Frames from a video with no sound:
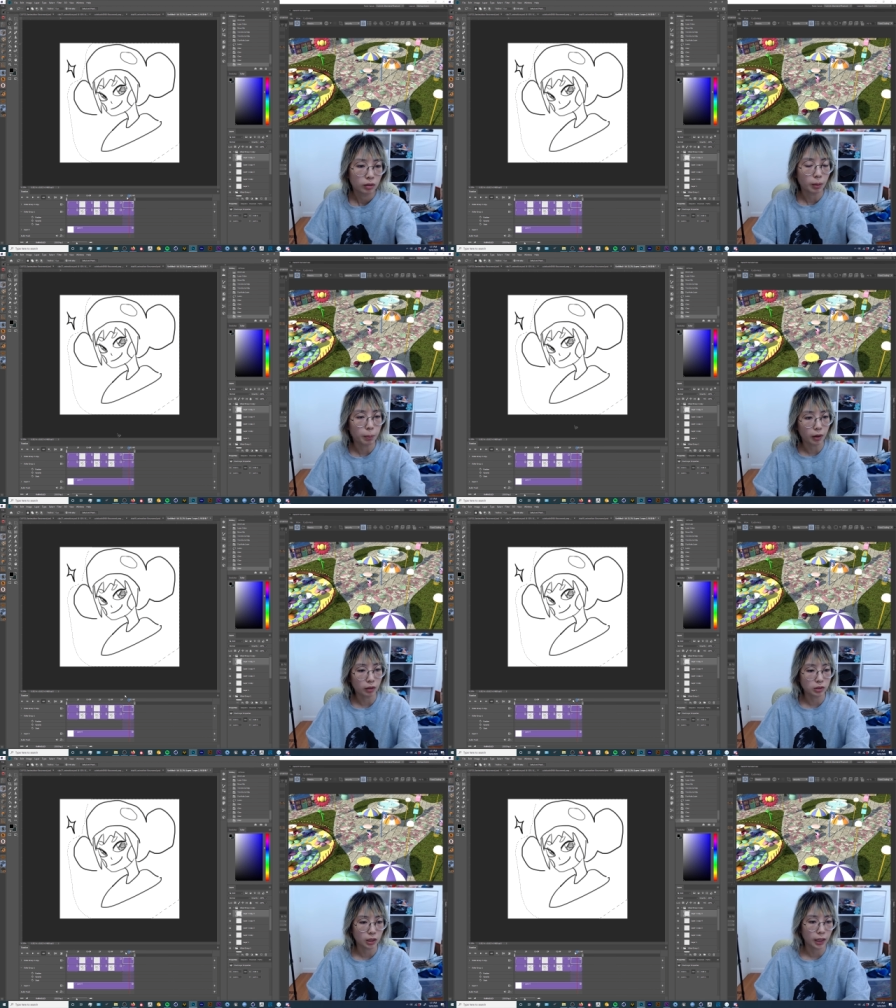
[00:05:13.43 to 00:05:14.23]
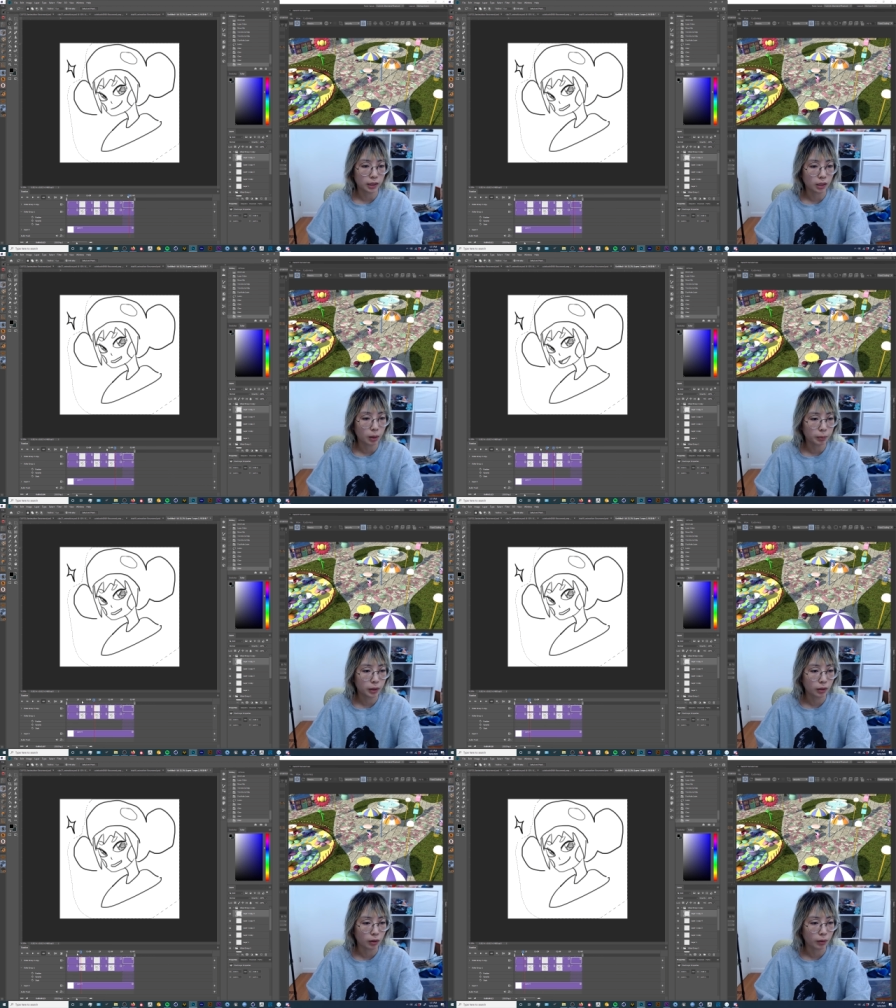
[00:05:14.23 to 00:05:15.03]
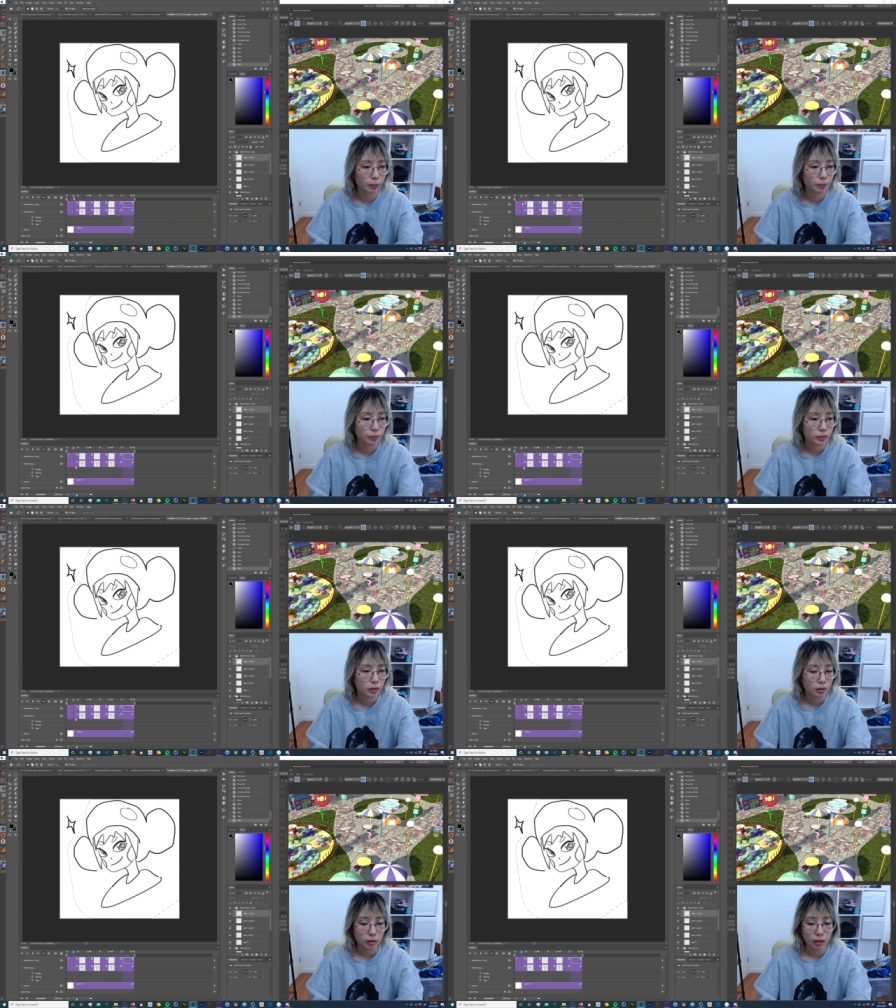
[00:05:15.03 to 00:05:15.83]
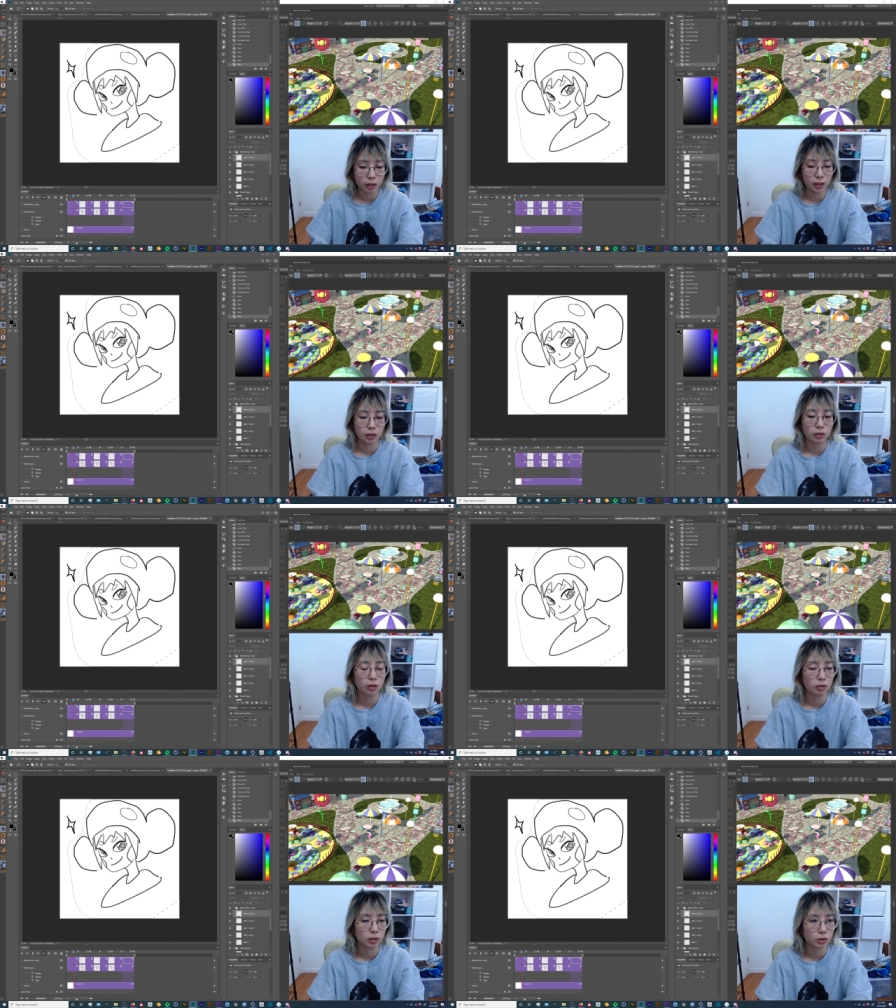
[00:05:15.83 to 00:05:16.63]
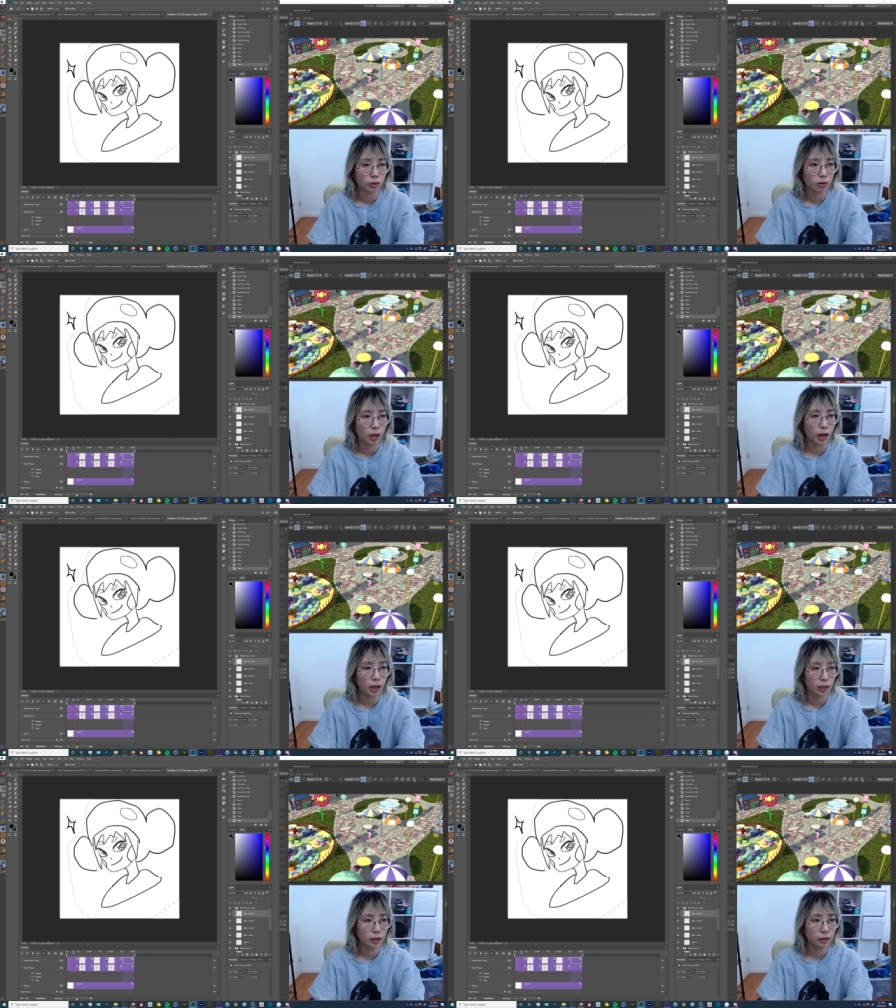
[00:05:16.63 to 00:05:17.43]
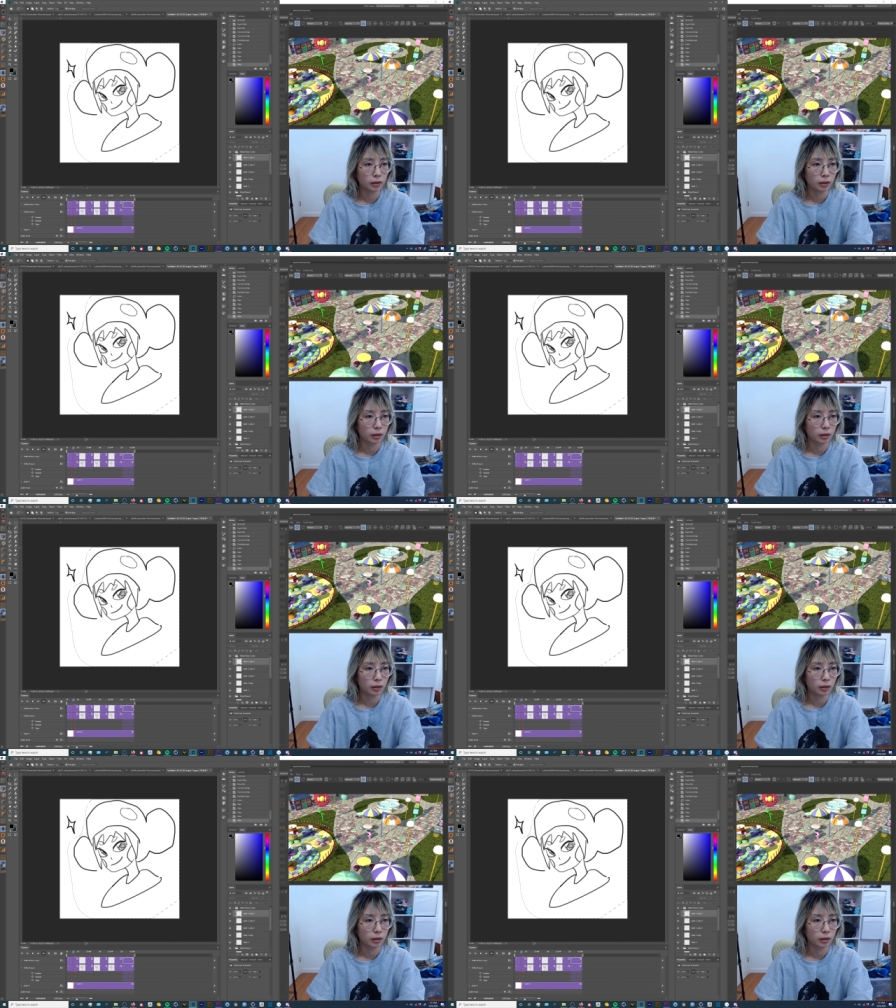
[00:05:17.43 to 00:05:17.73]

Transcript: the part I've selected up here, and then I can go Control I,